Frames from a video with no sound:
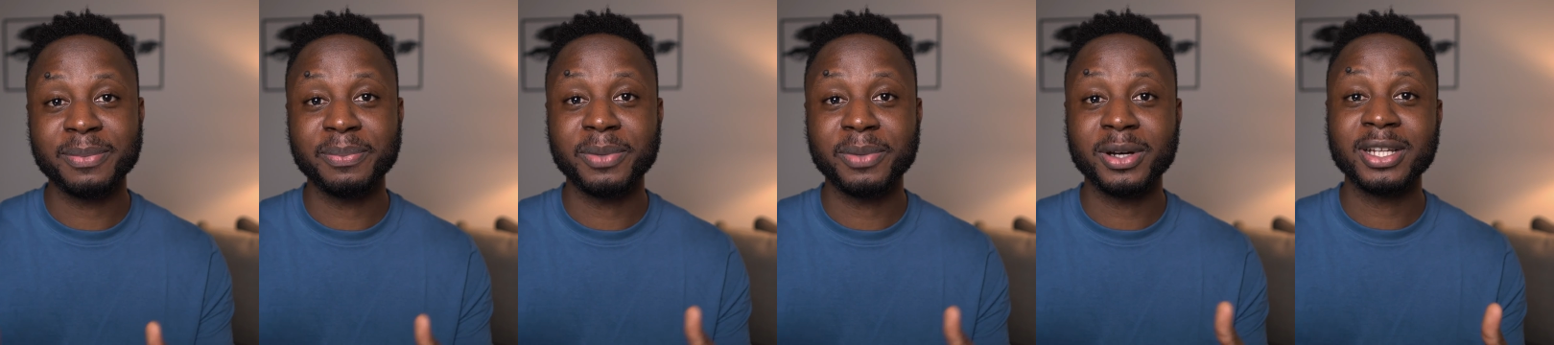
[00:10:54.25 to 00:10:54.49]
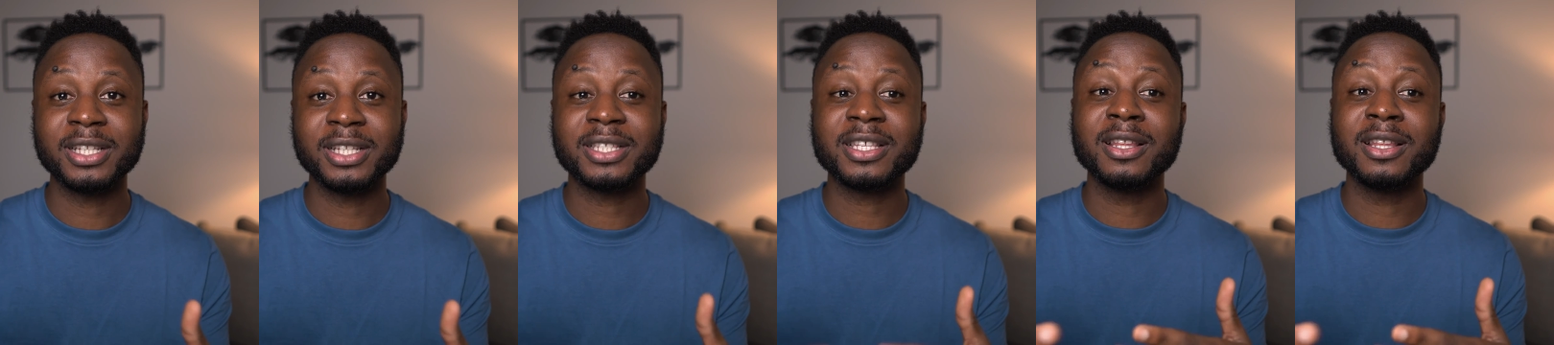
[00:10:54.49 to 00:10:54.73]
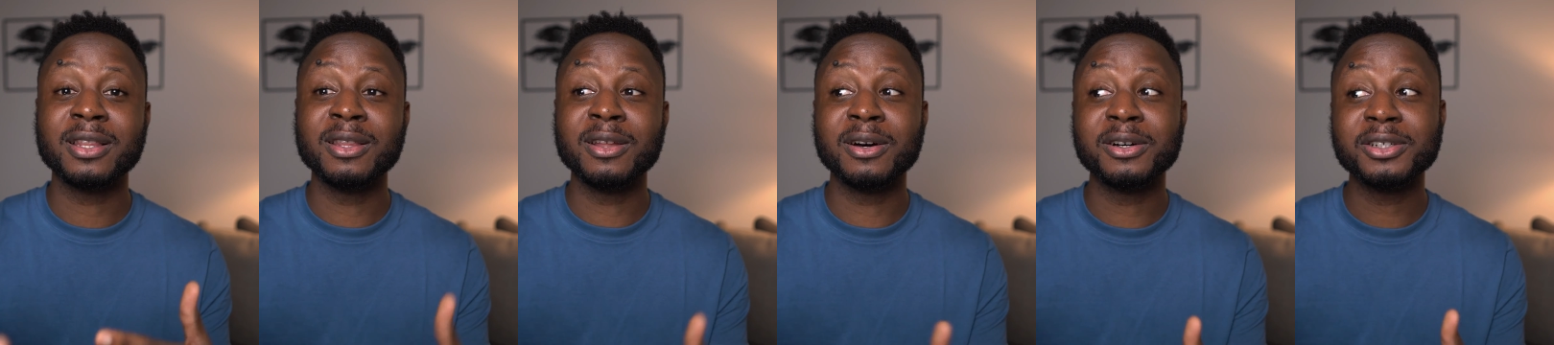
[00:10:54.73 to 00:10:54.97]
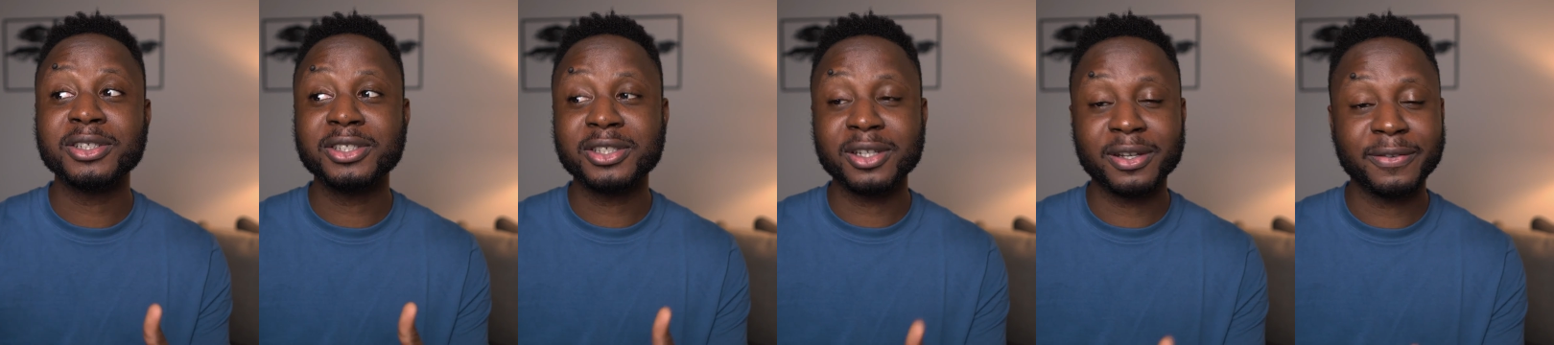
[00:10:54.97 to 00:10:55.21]
but it's a
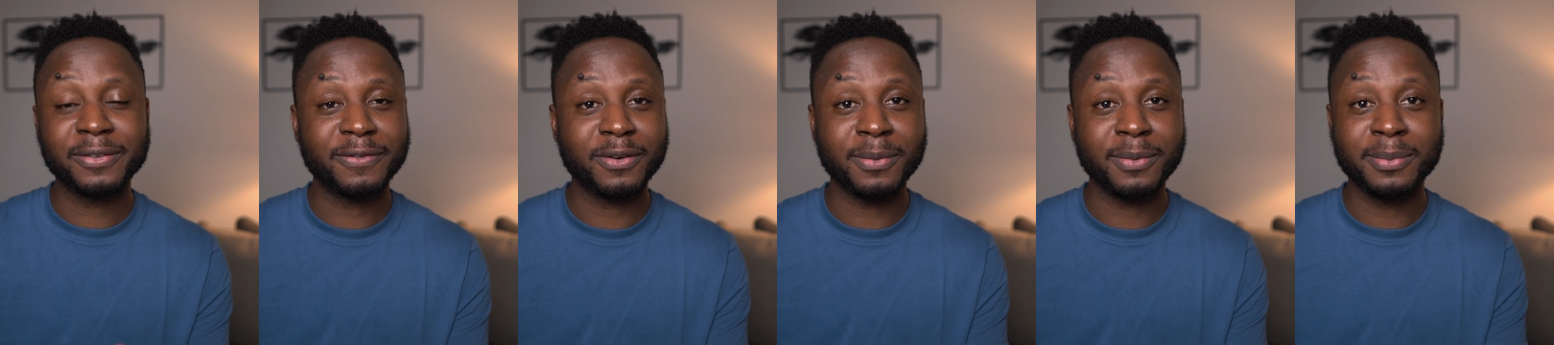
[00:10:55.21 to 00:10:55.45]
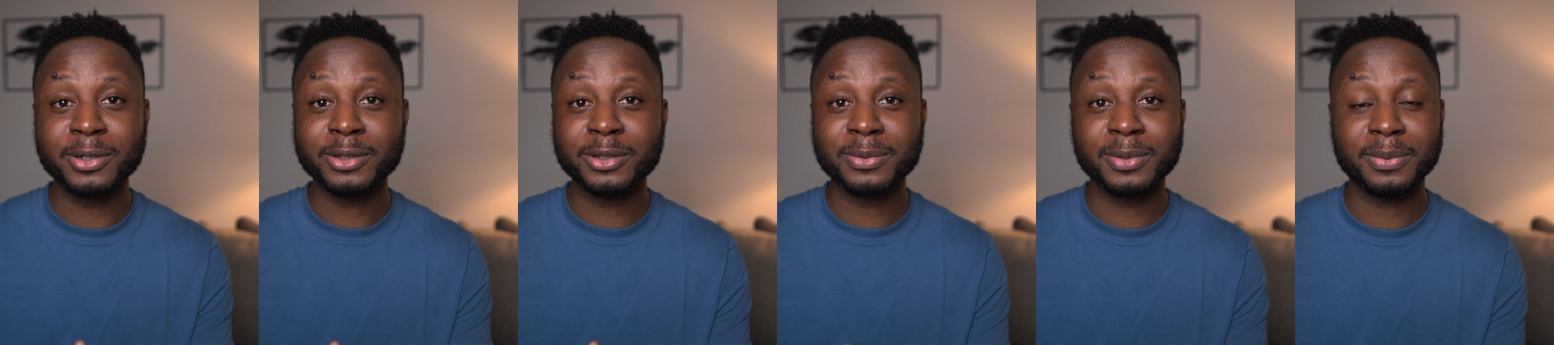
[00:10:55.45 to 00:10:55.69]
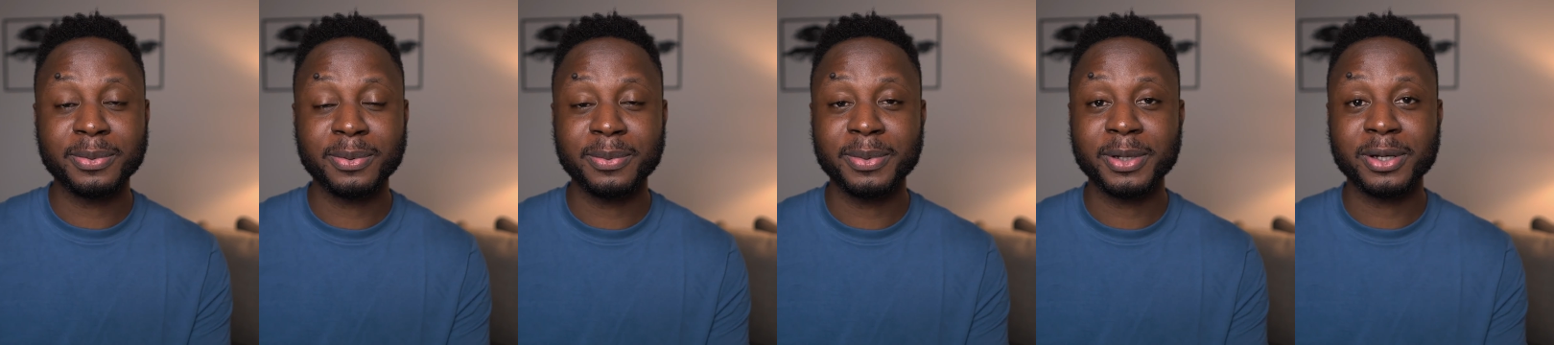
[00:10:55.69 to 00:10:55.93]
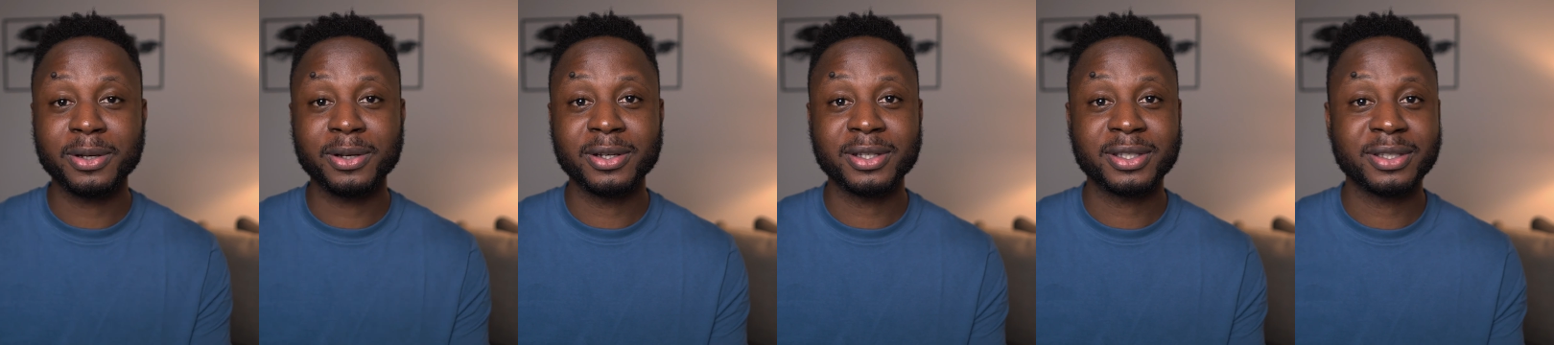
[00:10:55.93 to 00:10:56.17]
long shot for most people
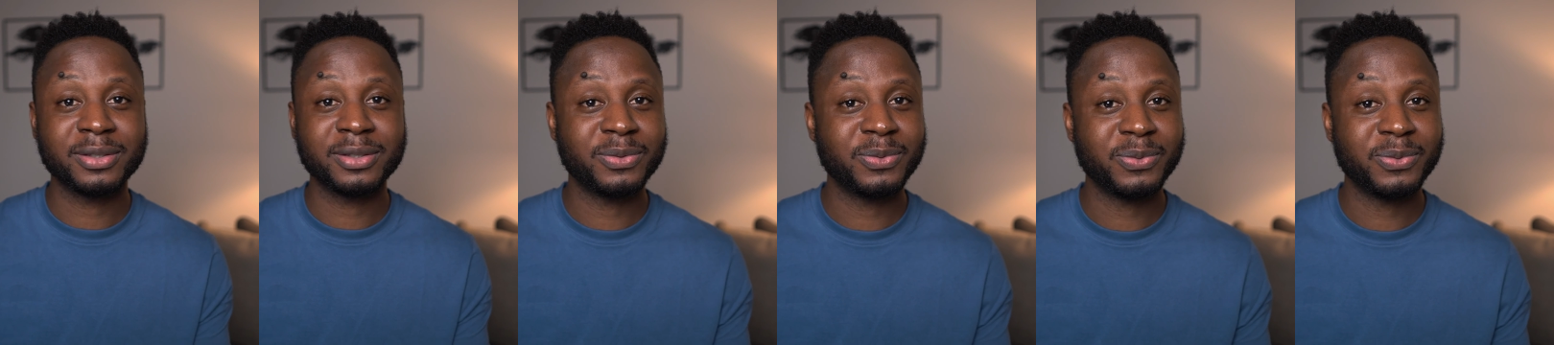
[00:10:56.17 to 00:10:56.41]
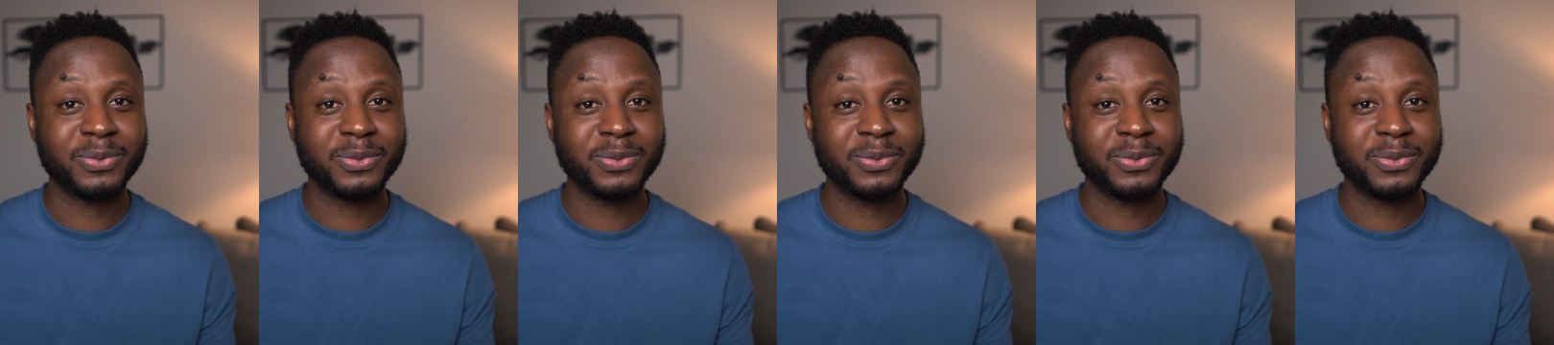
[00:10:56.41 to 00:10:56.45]
because